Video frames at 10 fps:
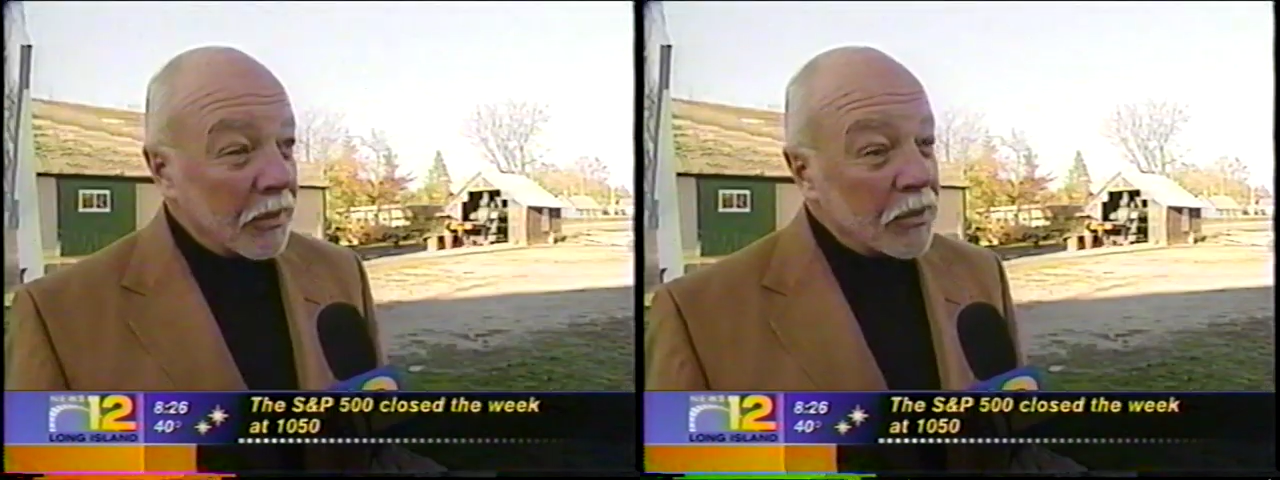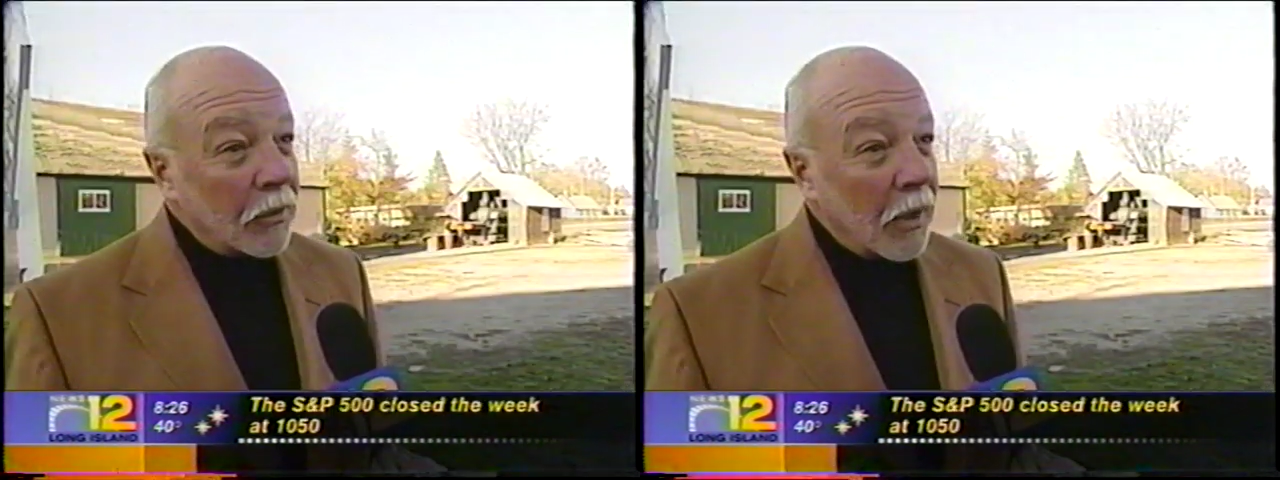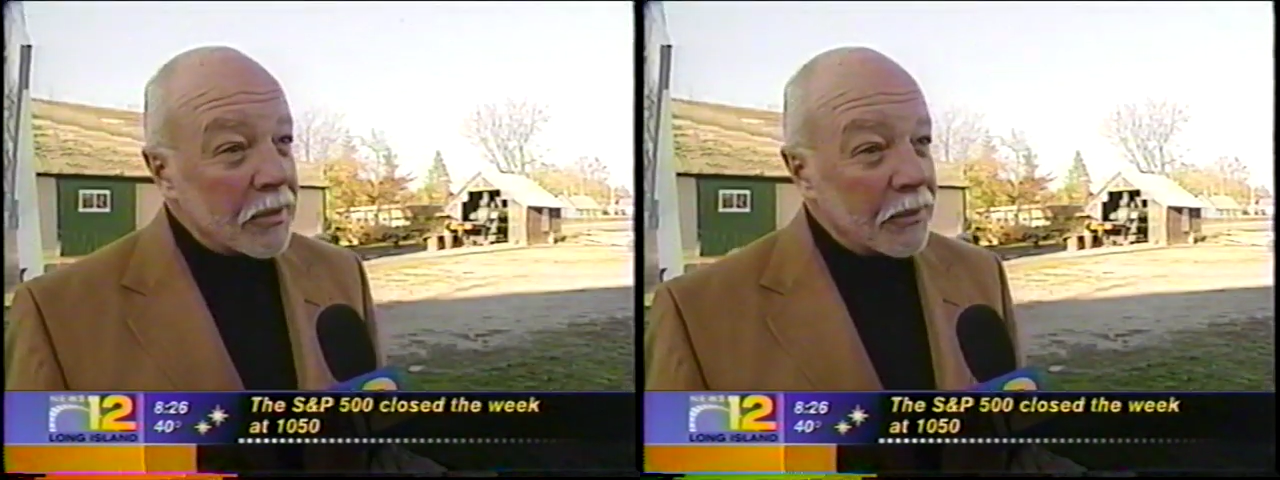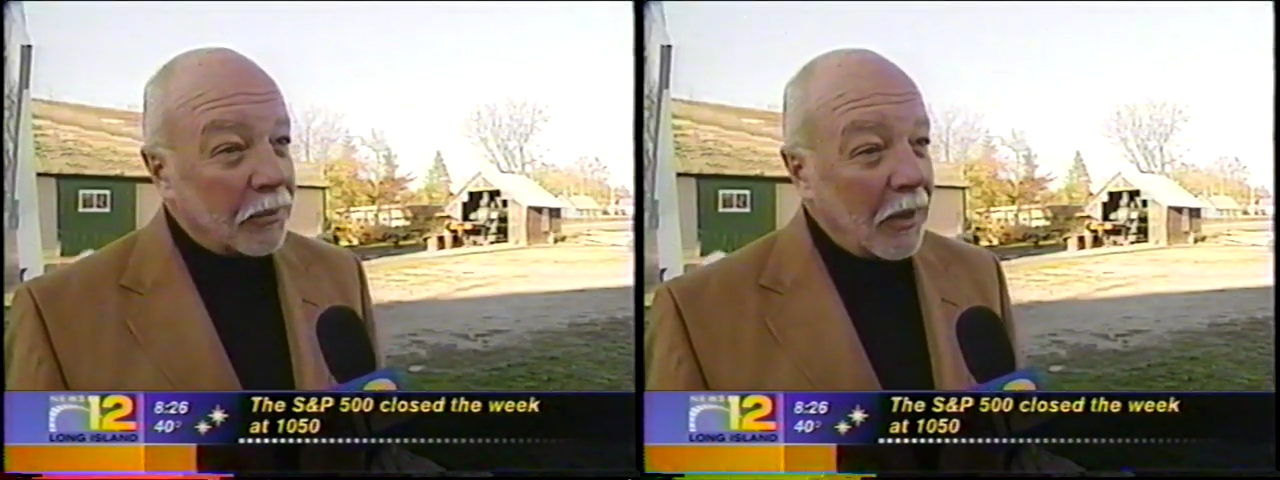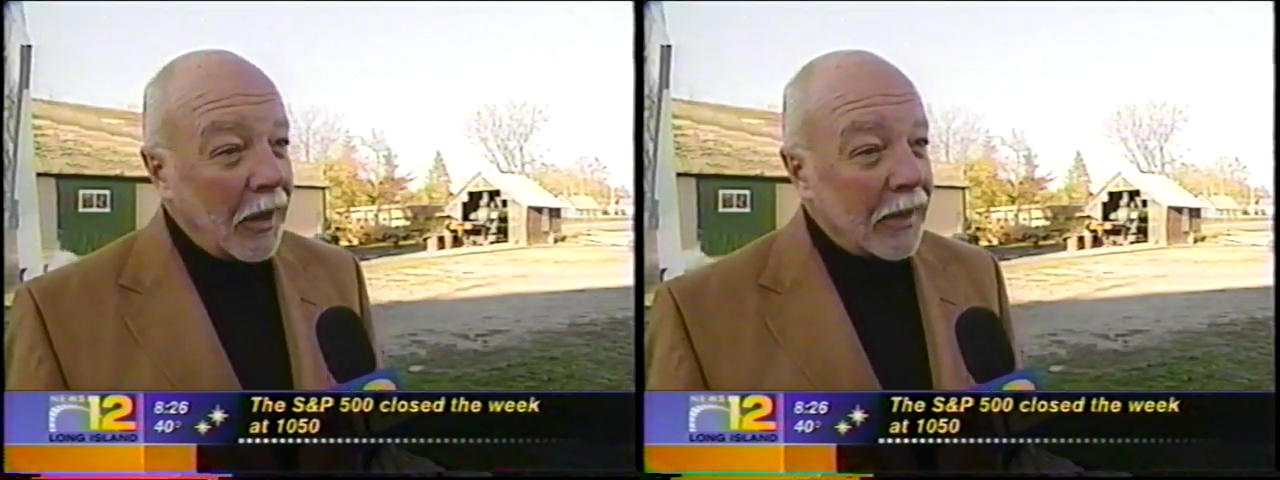Much to our
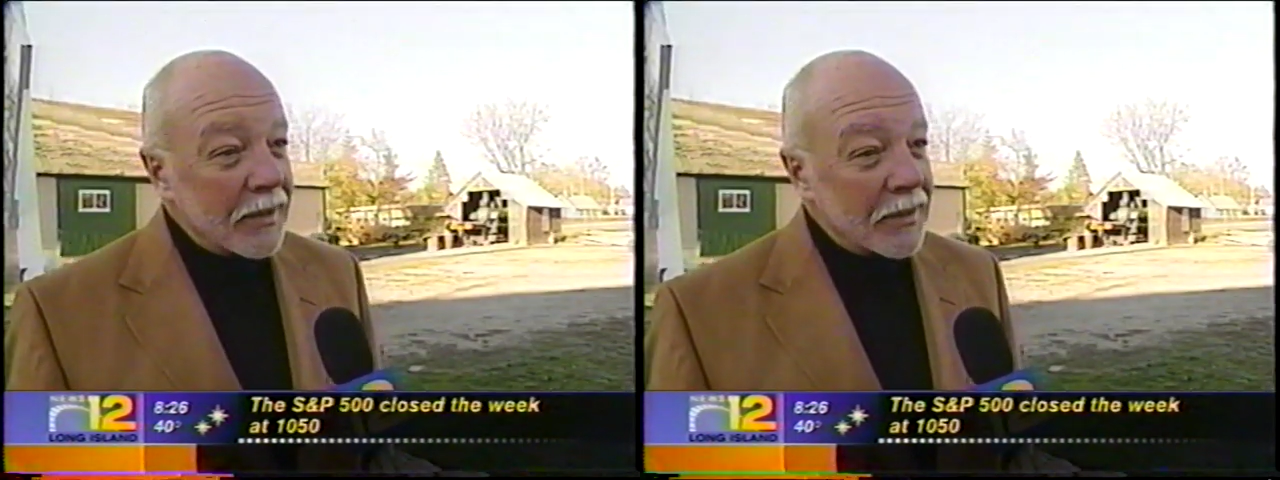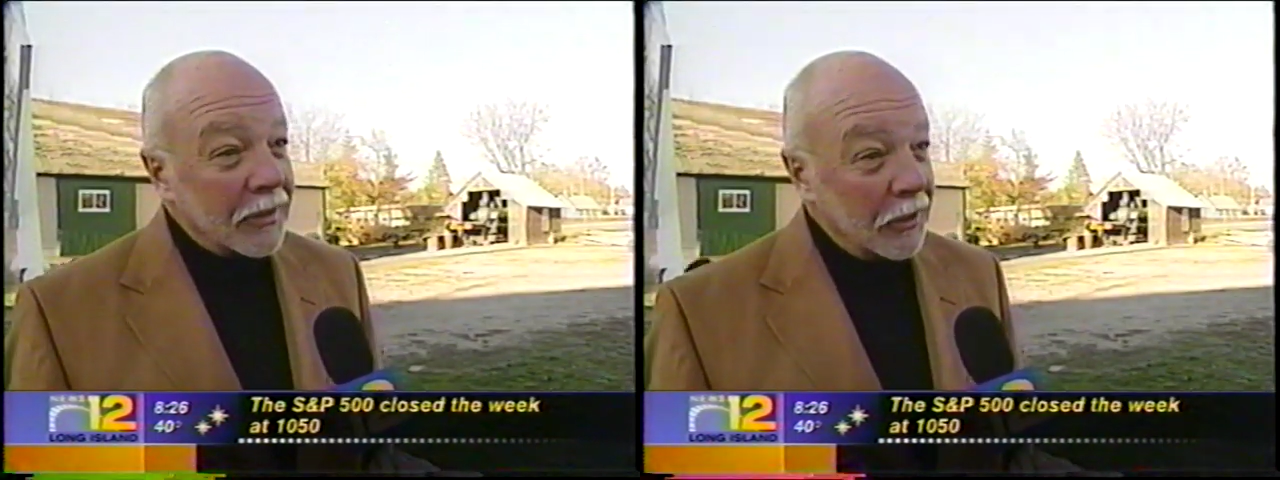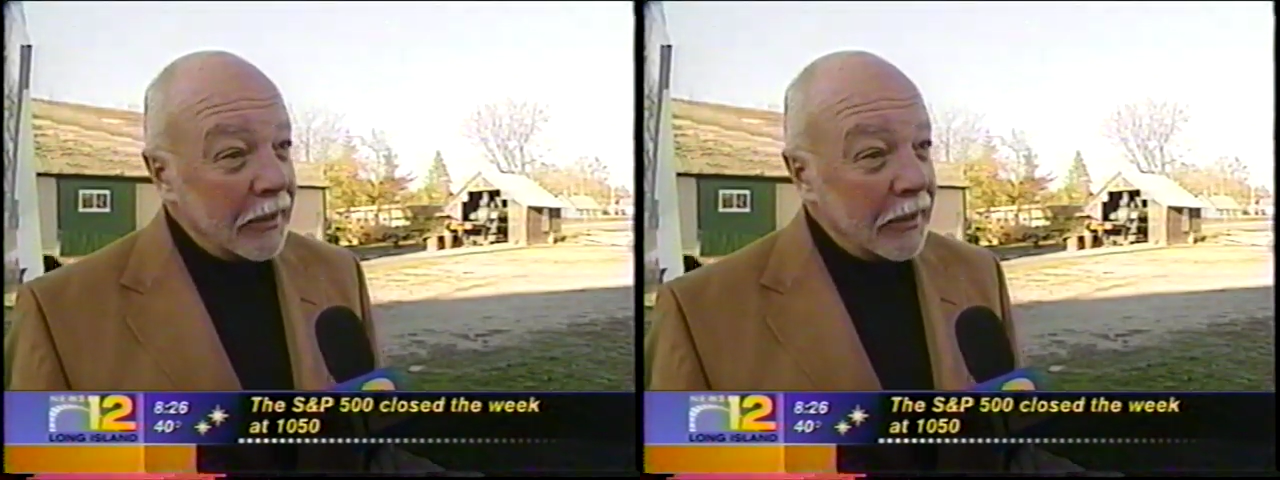surprise and